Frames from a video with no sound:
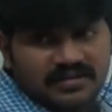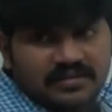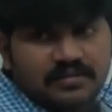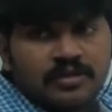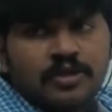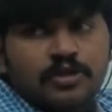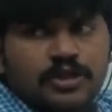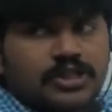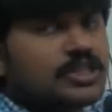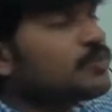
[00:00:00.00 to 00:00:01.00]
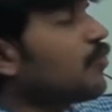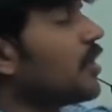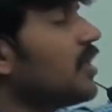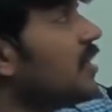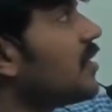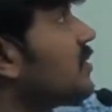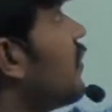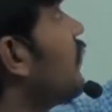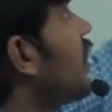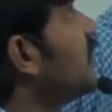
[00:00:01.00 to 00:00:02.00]
class, it is present
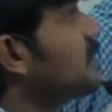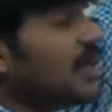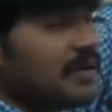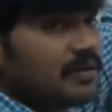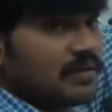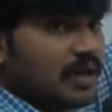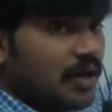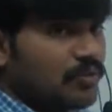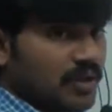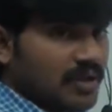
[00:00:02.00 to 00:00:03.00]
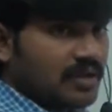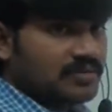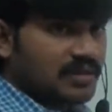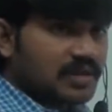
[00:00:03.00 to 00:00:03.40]
somewhere inside outer class.